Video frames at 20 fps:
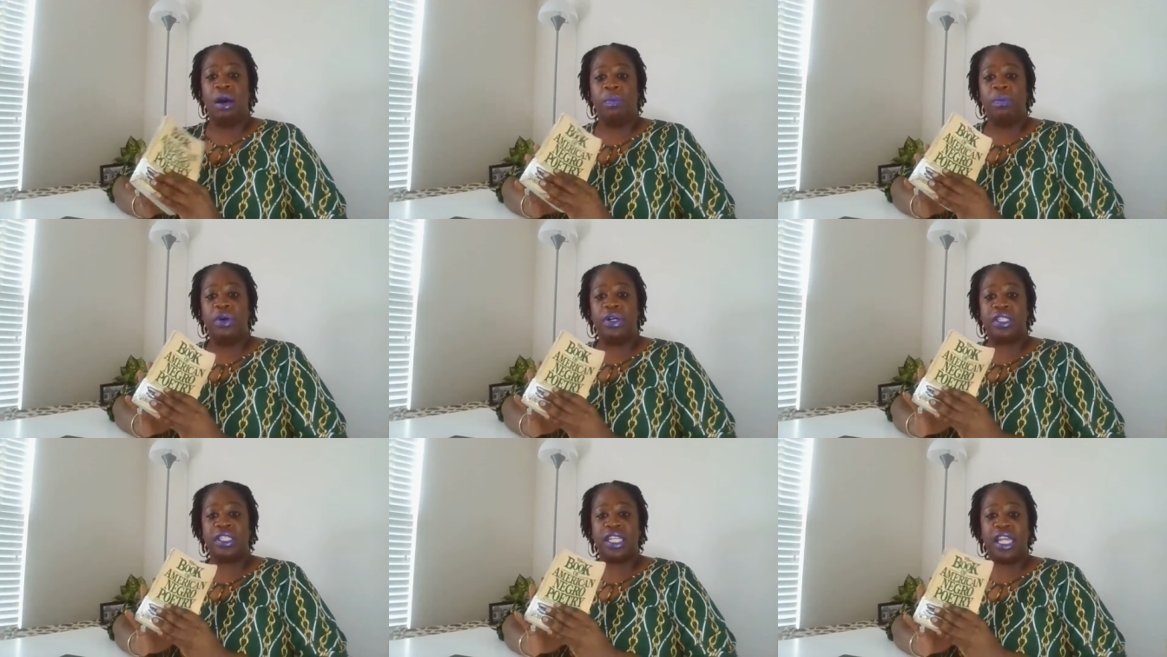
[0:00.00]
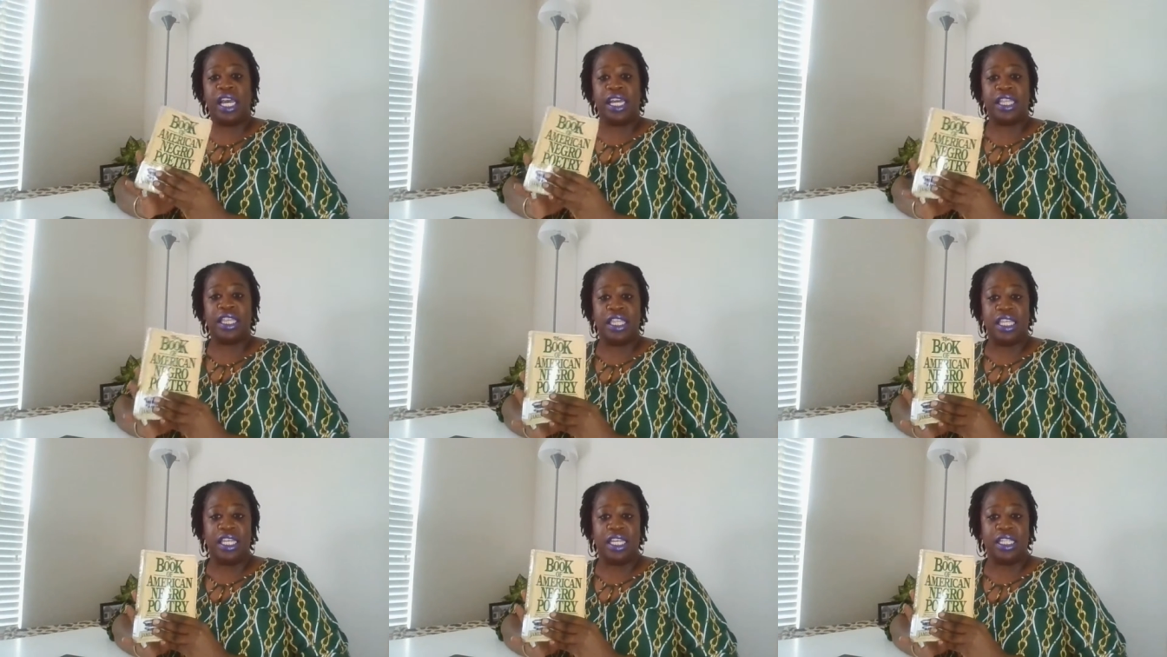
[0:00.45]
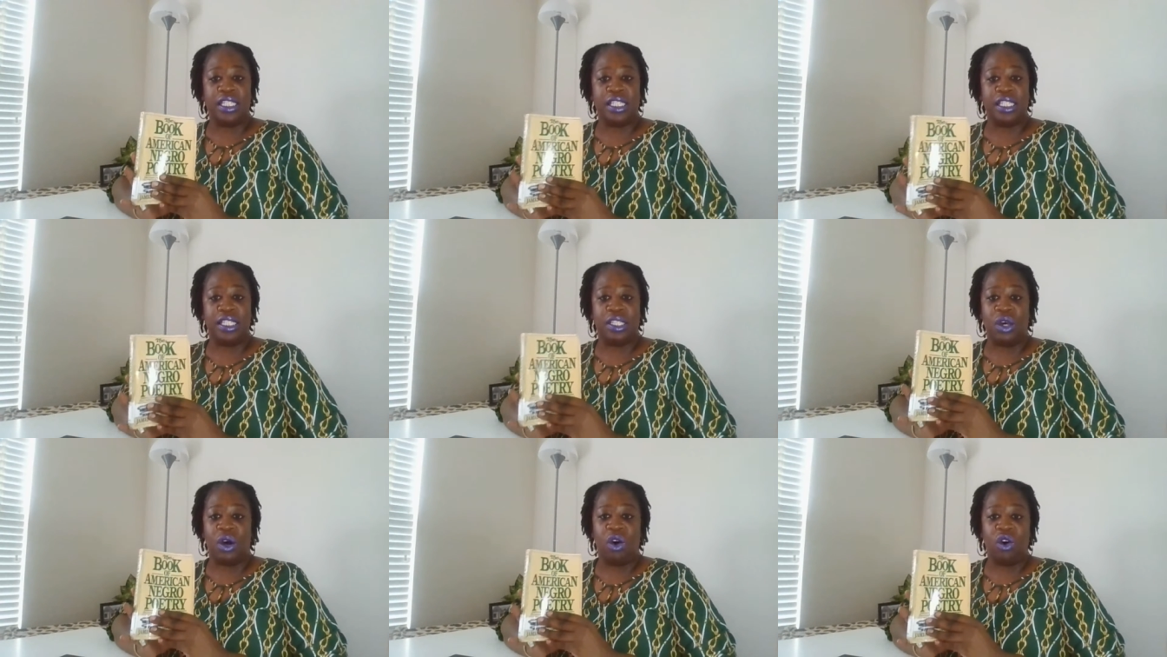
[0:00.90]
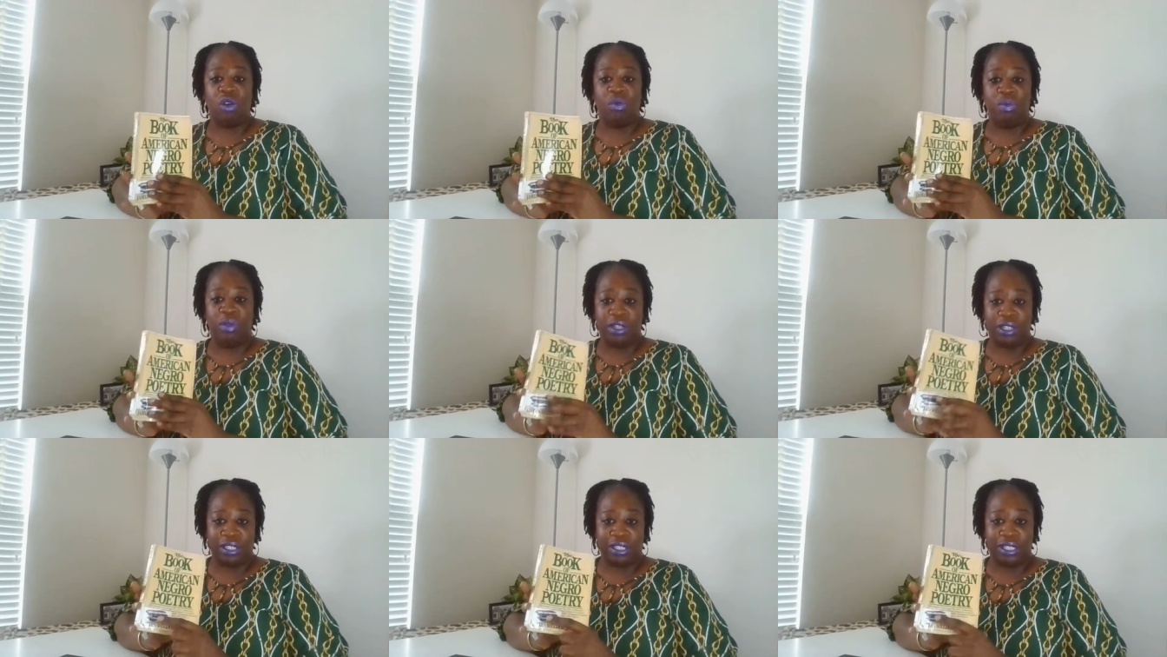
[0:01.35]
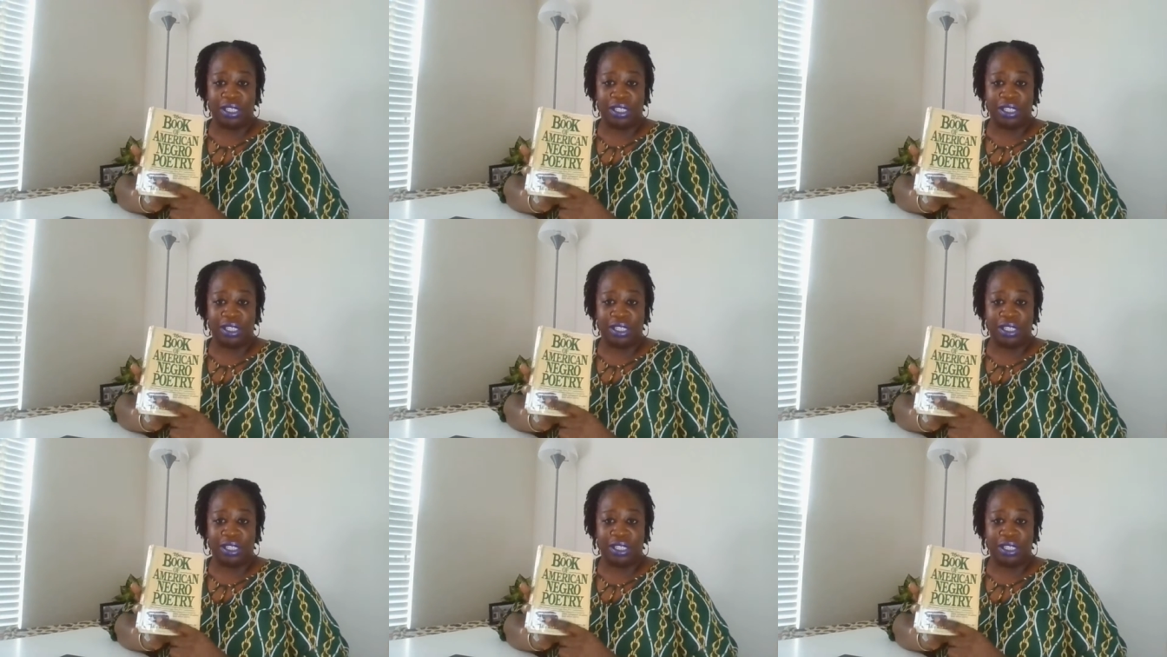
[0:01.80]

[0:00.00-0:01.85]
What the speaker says: Books like this is an old book.